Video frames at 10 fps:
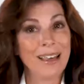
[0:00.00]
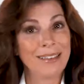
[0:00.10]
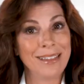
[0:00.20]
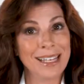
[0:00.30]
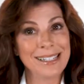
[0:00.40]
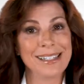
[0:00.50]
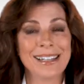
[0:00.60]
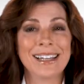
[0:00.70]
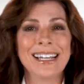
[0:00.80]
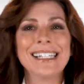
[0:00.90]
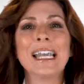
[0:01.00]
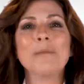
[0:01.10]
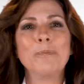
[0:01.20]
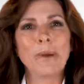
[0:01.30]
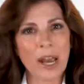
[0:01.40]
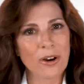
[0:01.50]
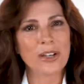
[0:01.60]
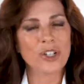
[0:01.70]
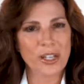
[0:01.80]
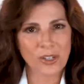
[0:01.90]
This is a
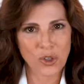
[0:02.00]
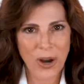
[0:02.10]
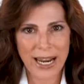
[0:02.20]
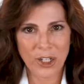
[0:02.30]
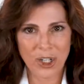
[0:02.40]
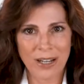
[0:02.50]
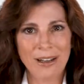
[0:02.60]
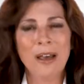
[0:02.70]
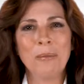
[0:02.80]
bearish strategy